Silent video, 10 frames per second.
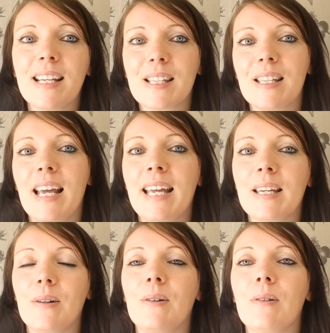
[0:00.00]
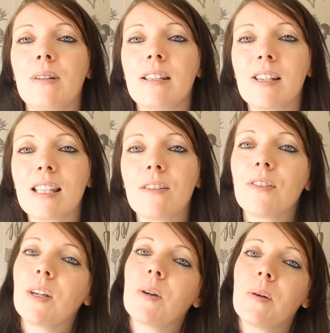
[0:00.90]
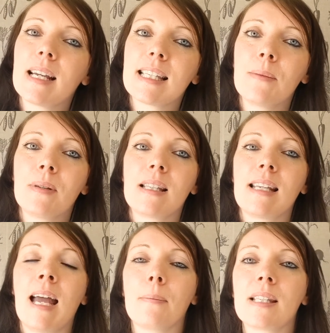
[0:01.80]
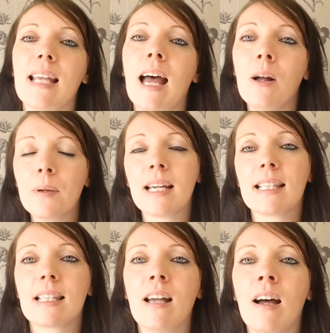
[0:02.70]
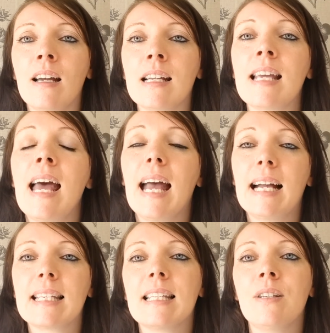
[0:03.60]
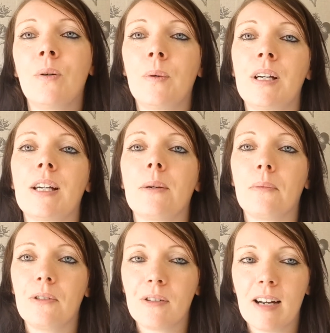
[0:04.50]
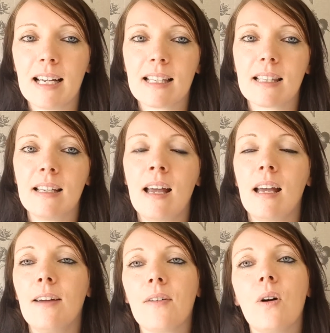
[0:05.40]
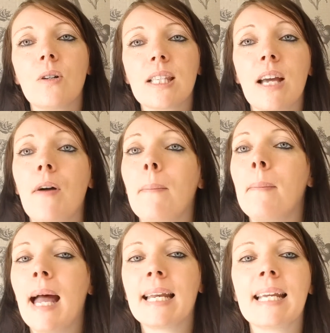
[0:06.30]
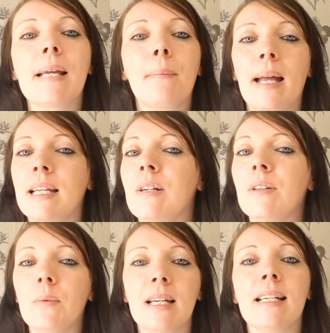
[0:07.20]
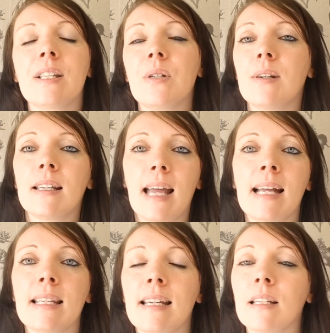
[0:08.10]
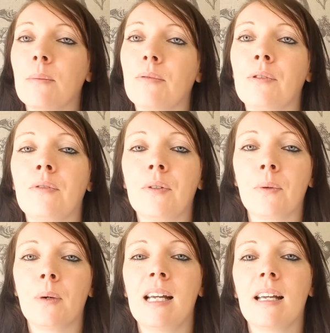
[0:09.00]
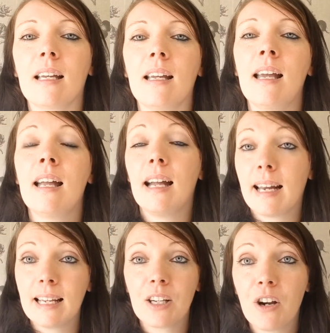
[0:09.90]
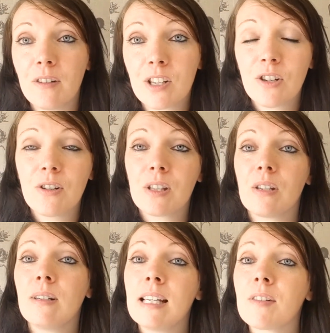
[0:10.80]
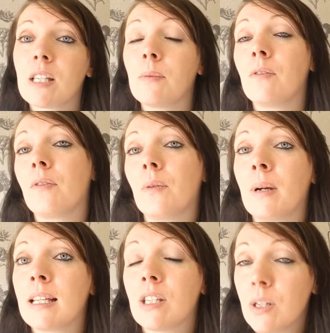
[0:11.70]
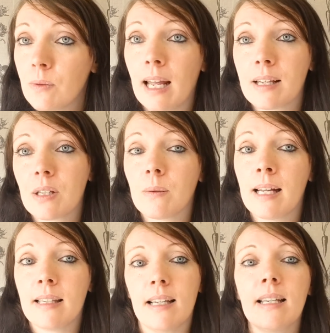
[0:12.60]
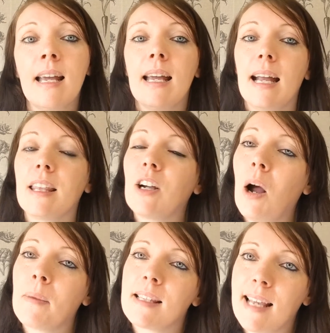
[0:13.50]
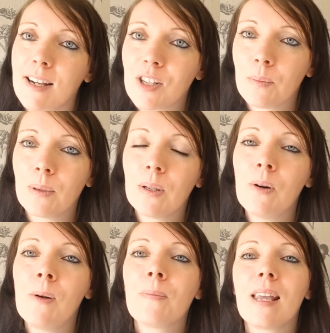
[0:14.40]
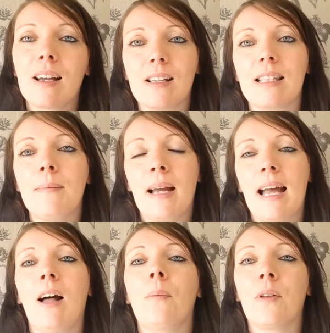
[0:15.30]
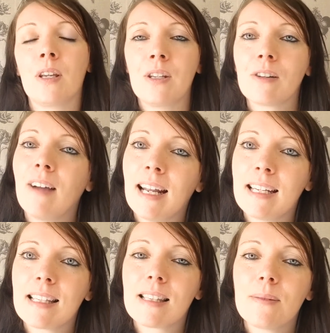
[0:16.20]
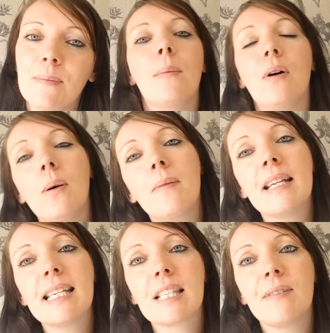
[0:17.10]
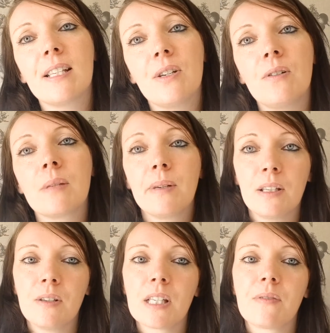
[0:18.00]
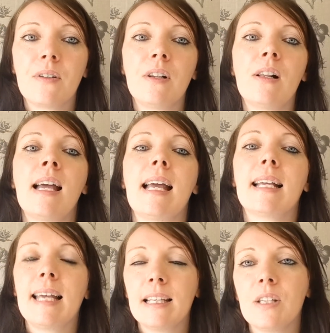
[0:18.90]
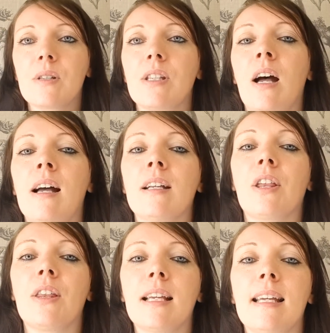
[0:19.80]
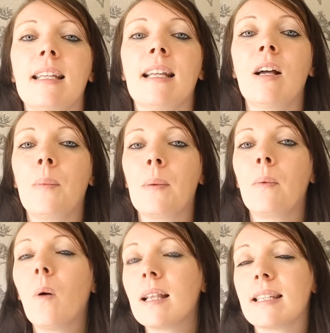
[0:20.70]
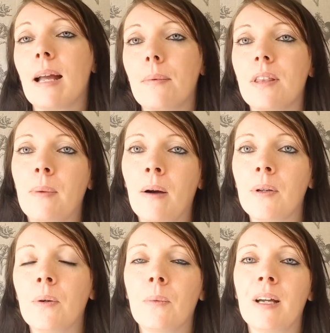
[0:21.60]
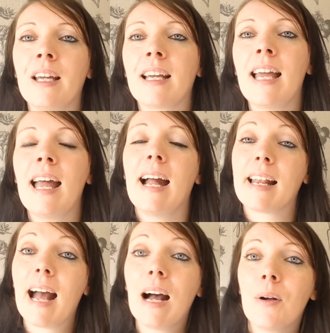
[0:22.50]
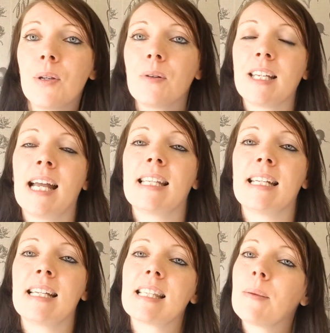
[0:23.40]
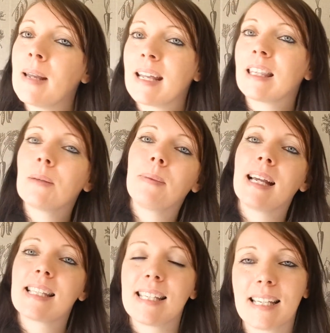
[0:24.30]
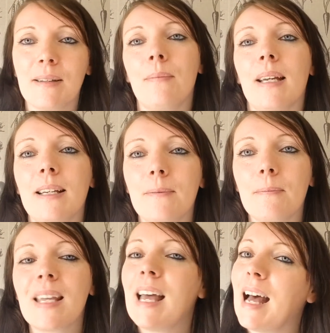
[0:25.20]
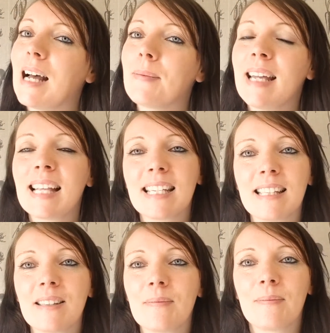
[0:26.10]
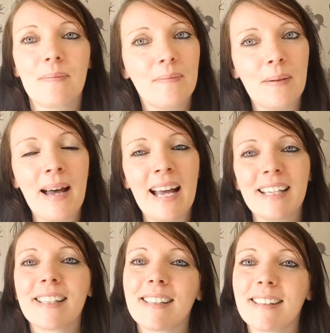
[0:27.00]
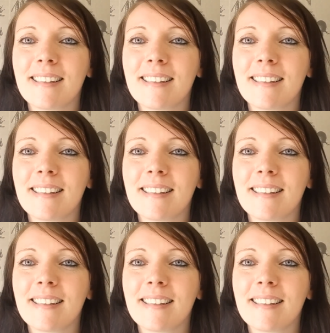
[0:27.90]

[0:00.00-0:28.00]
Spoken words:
So there you go, just a few quick simple steps to help you get started editing your work in progress. Of course, there are many other ways you can edit and improve your work, and I encourage you to leave some of the ways you like to edit in the comment section below because they might help other young writers. But hopefully this video has been useful in getting you started thinking a little bit more in depth about your work and how you can edit it to make it the best it can be. Happy editing! Bye bye!